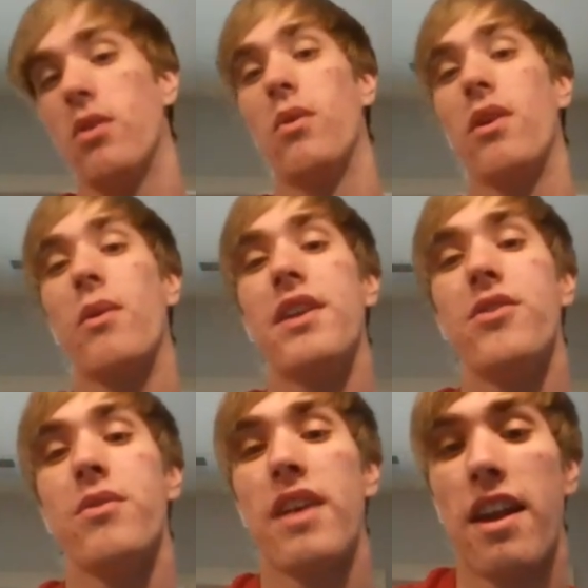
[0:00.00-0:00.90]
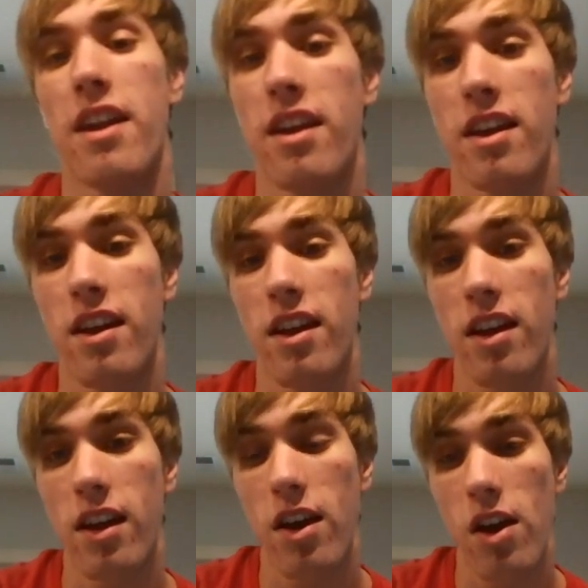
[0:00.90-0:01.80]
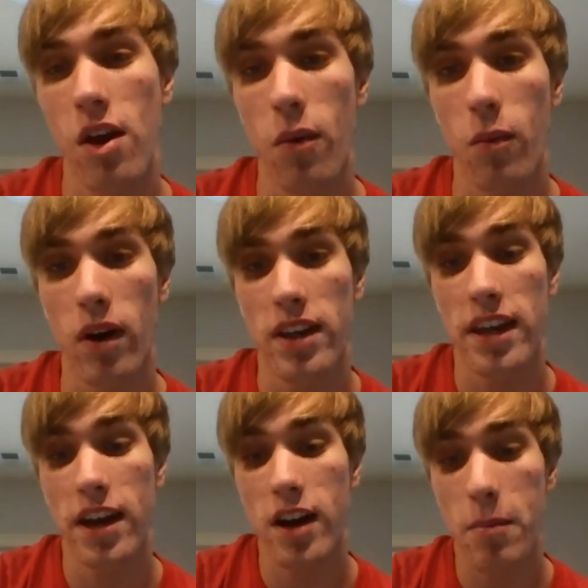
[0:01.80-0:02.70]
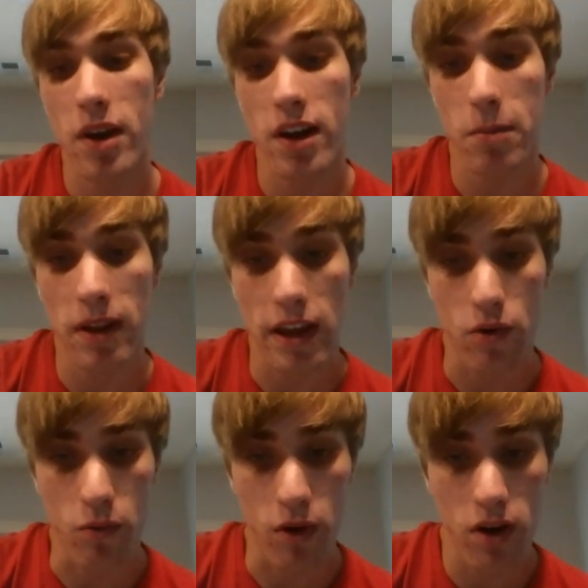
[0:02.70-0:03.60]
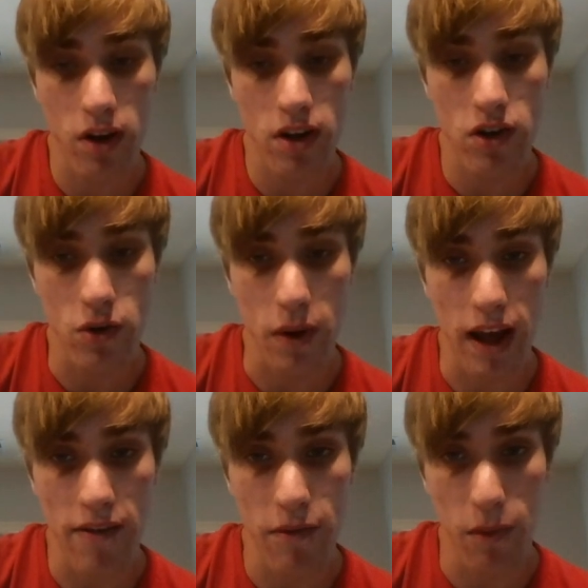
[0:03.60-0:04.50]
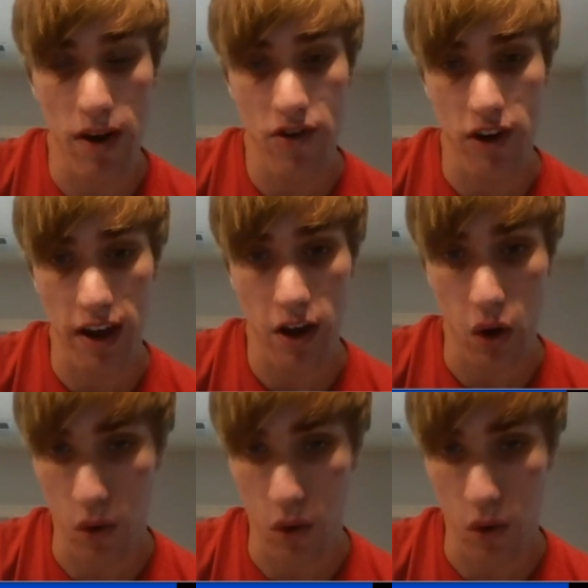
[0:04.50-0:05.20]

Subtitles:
What do I do then? Well, here I'm going to play rook to f1 check